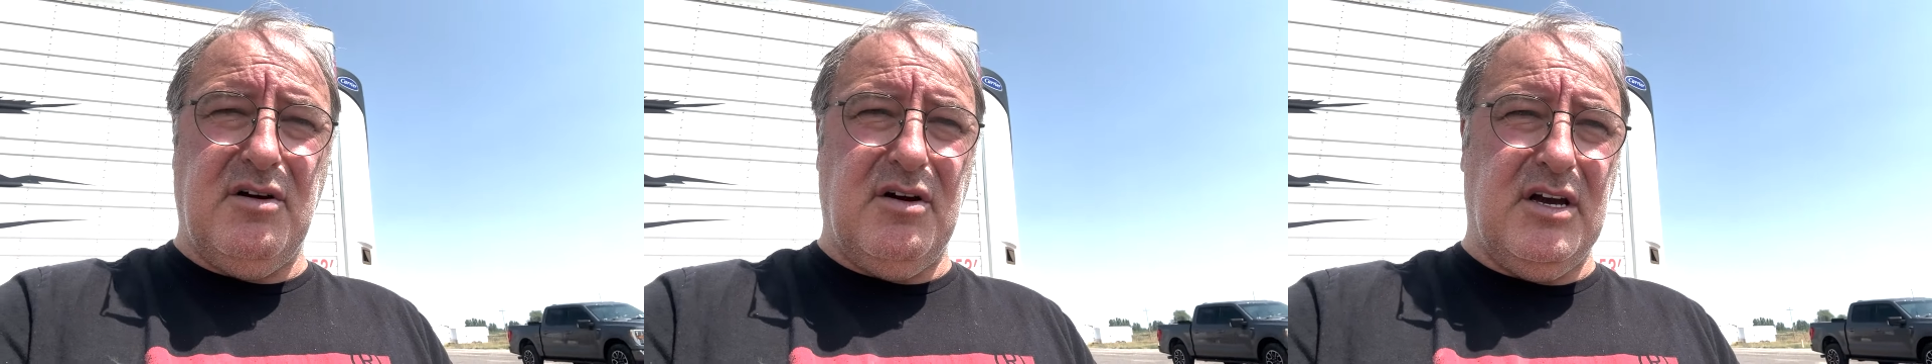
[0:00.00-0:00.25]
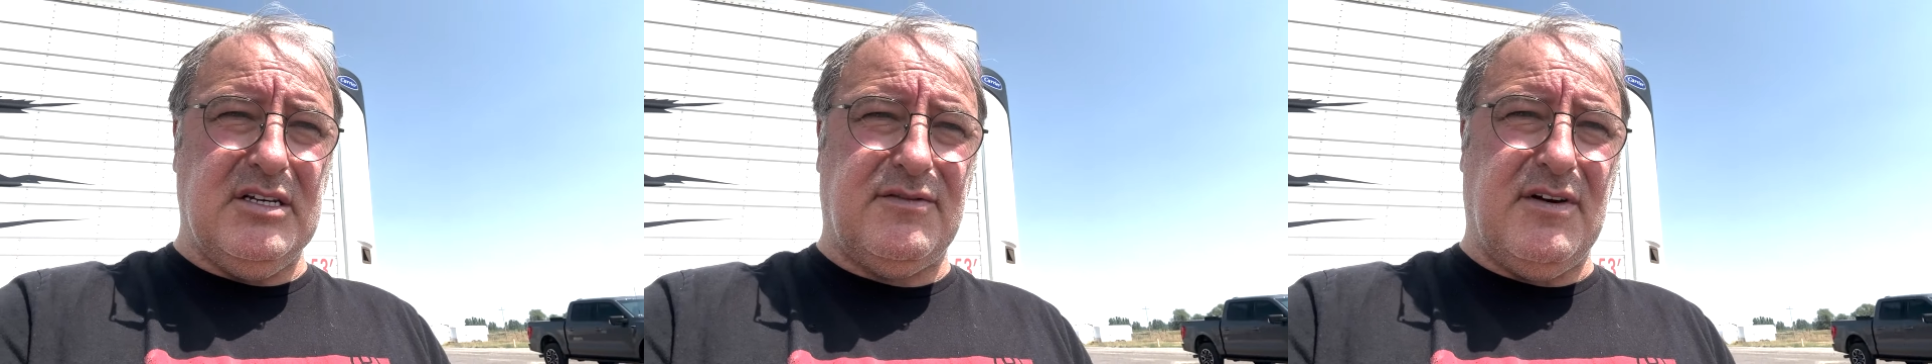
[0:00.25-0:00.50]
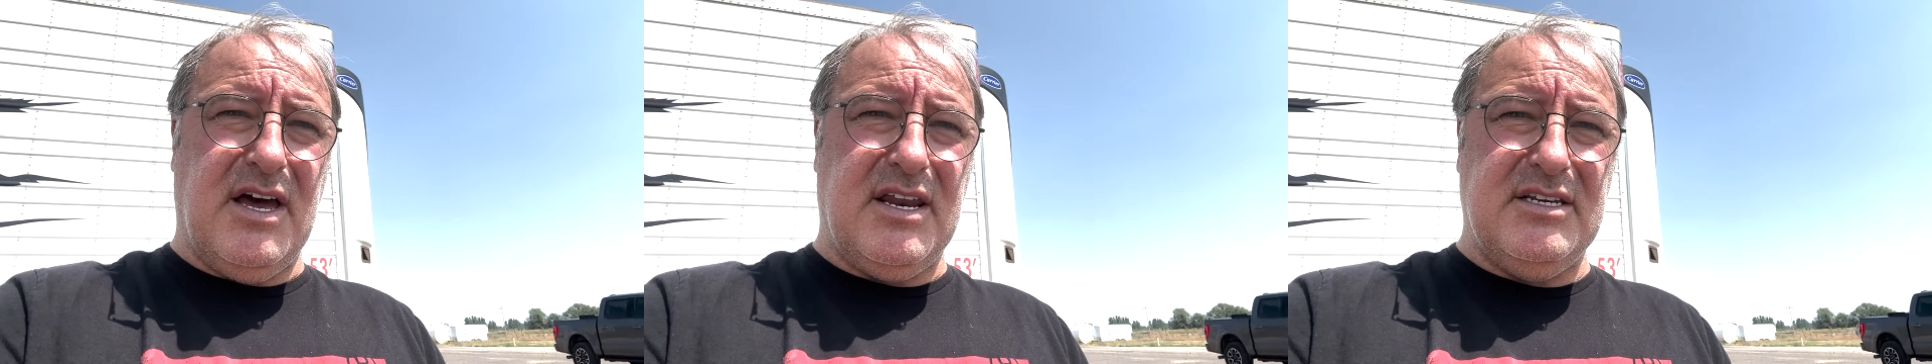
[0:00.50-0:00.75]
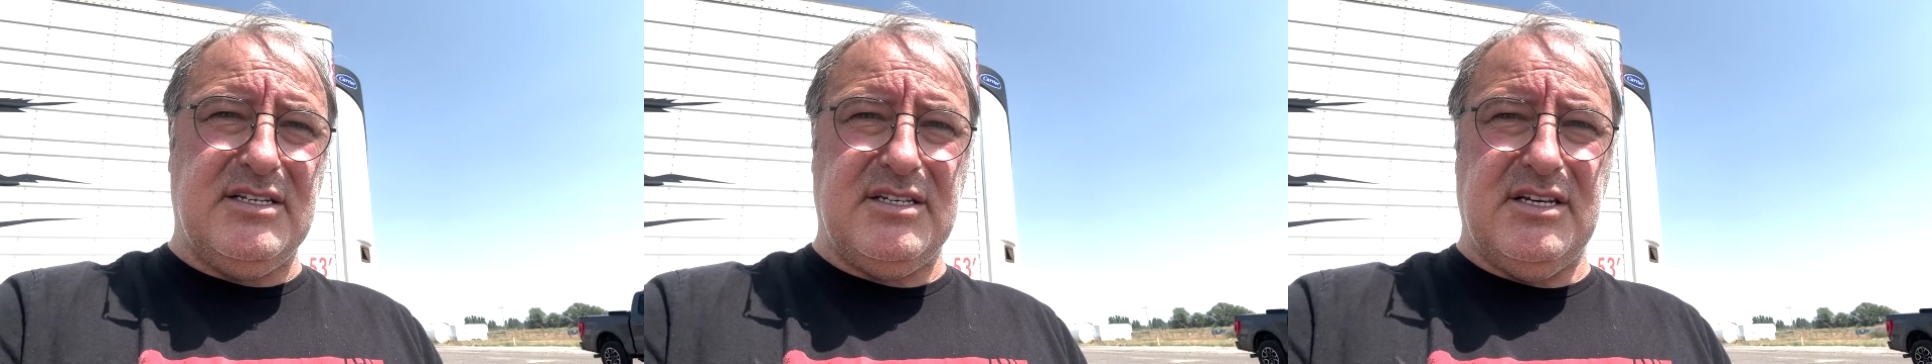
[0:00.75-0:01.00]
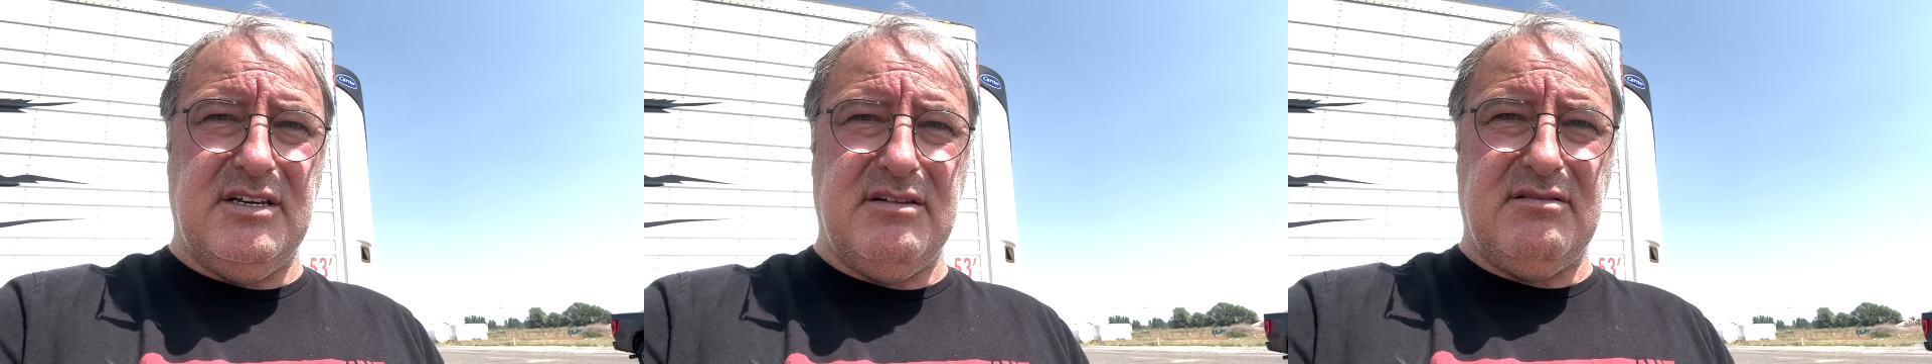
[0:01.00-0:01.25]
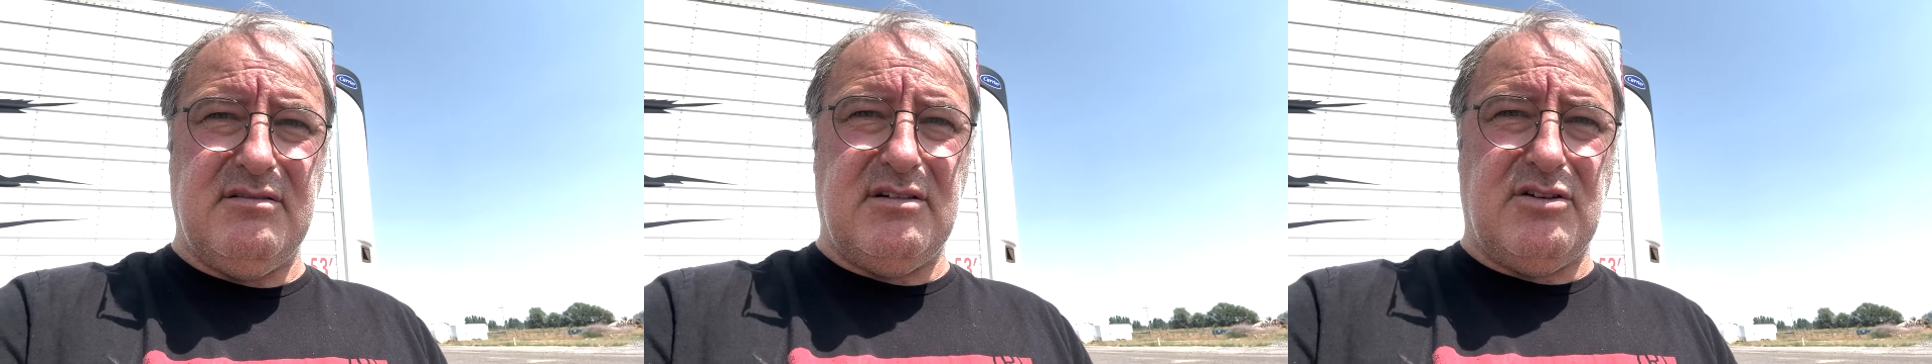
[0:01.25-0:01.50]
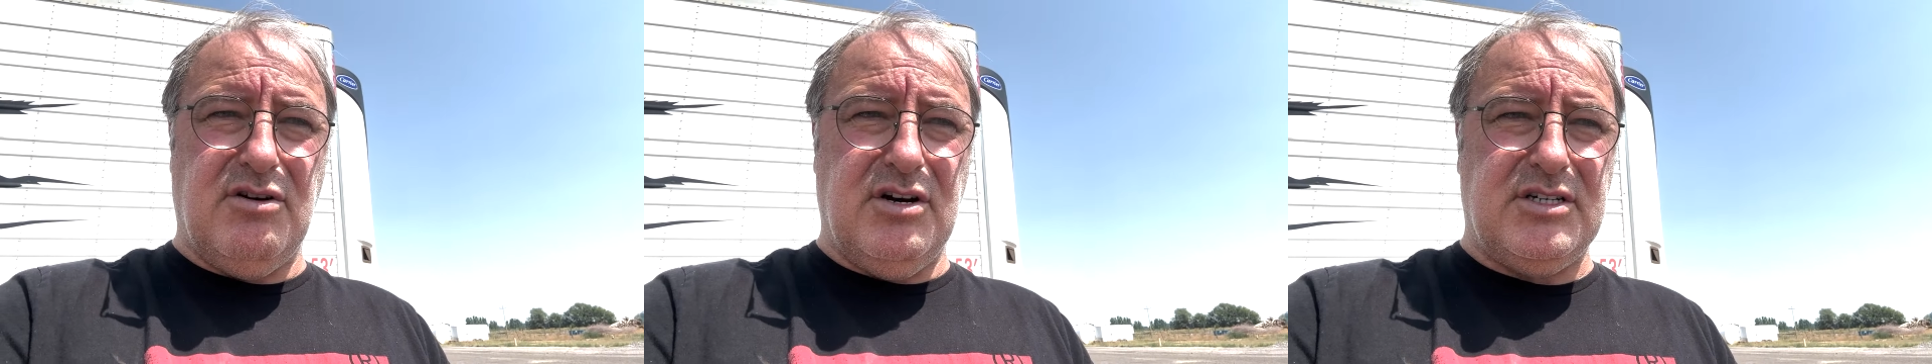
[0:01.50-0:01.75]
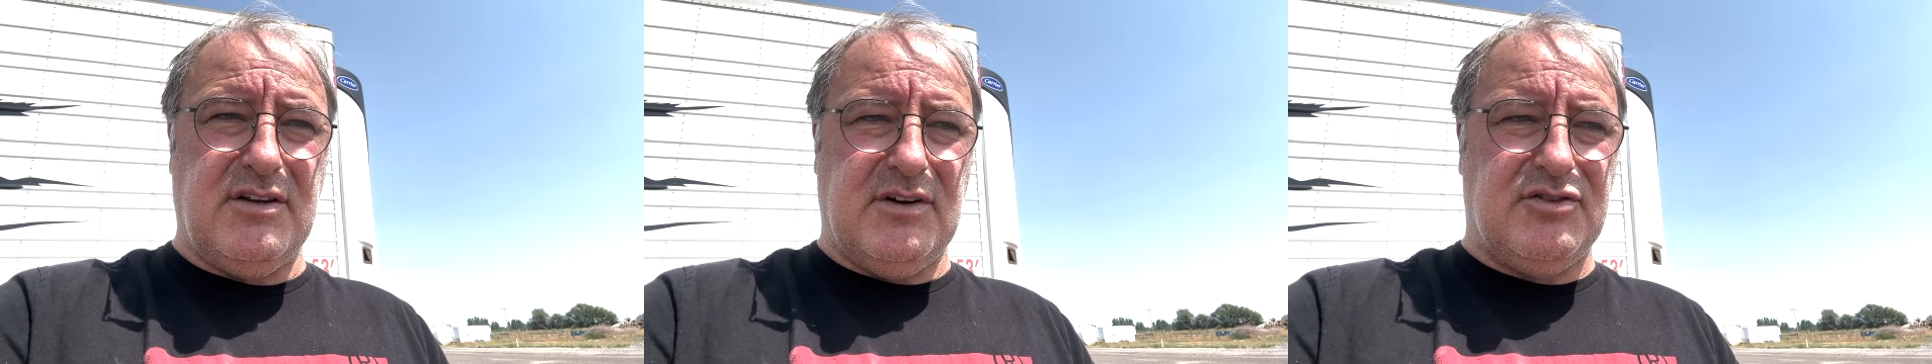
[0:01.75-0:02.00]
as far as the
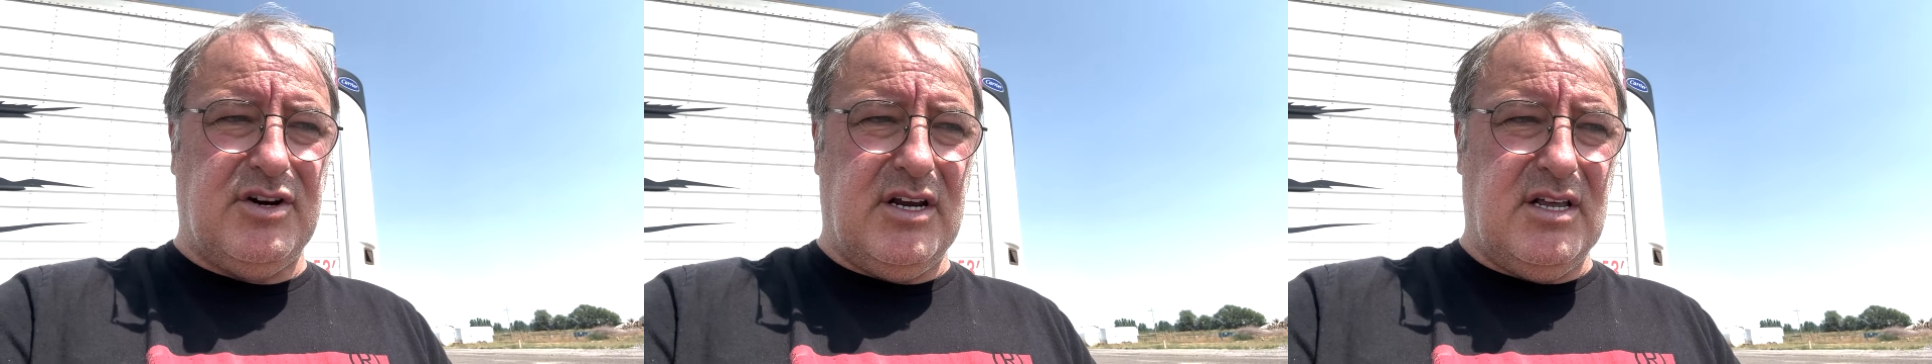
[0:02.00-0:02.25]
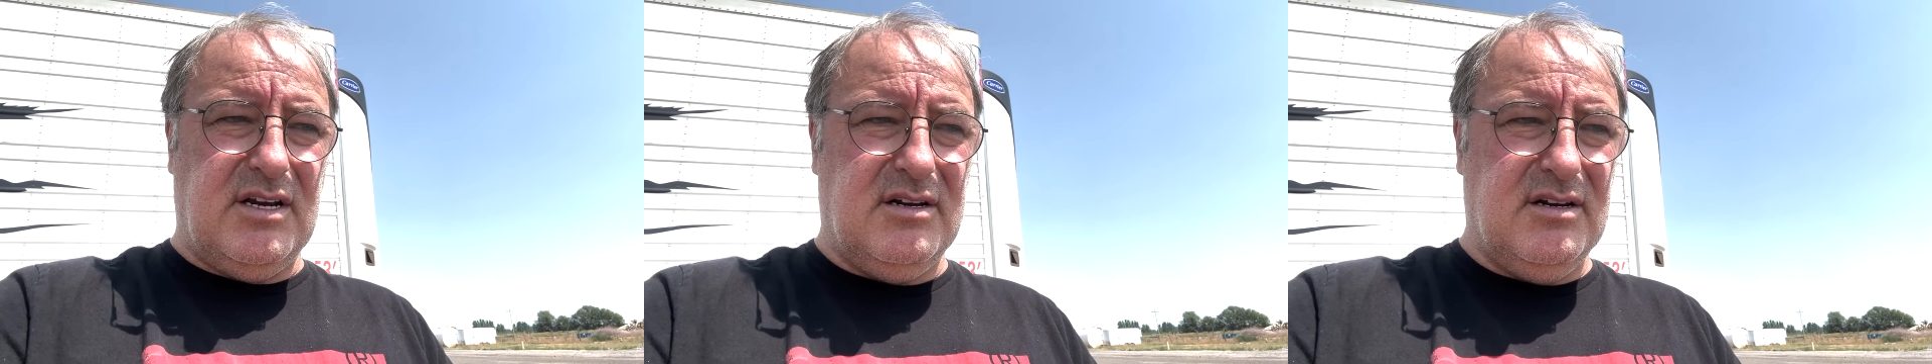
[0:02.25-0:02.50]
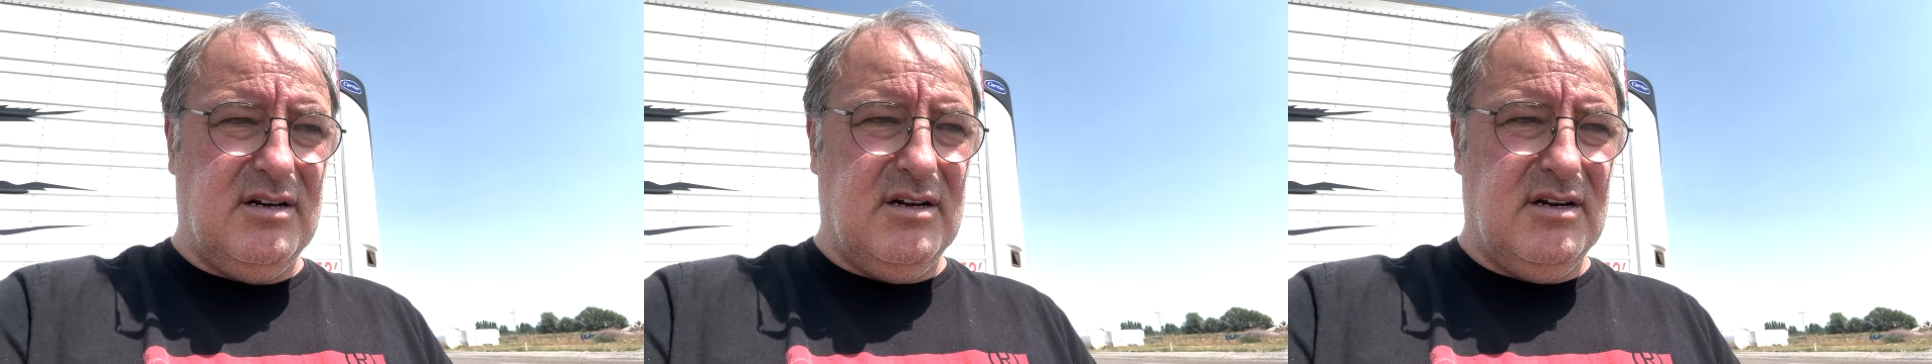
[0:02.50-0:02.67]
cost of a trailer.